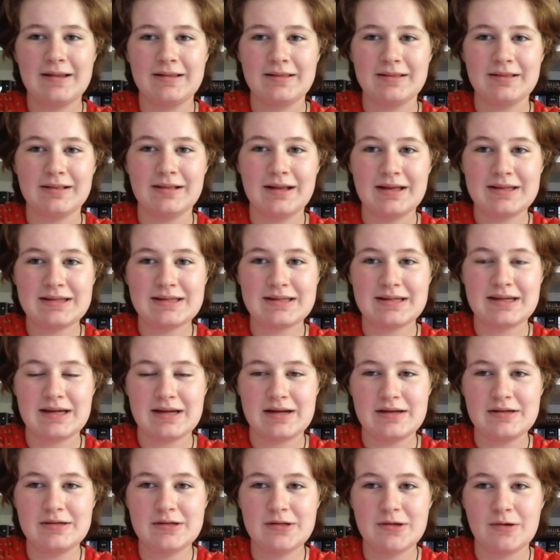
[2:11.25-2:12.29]
Let's get
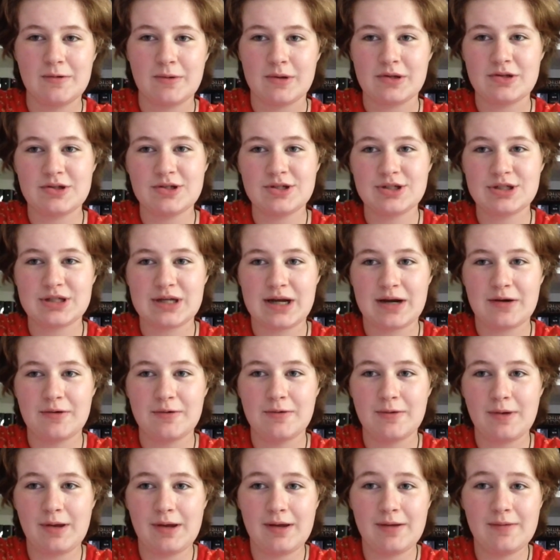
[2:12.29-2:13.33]
into it,
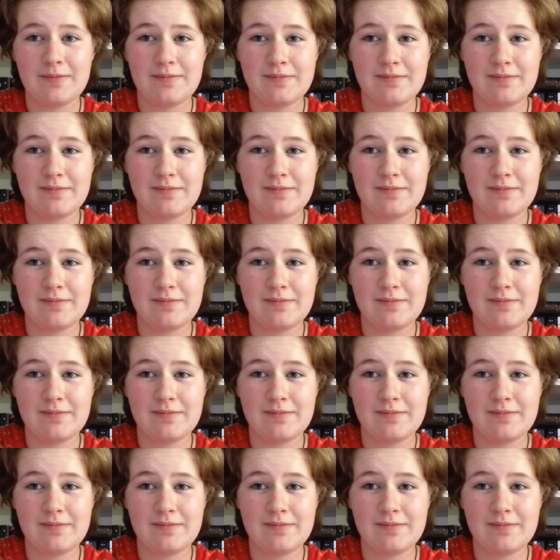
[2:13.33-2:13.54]
shall we?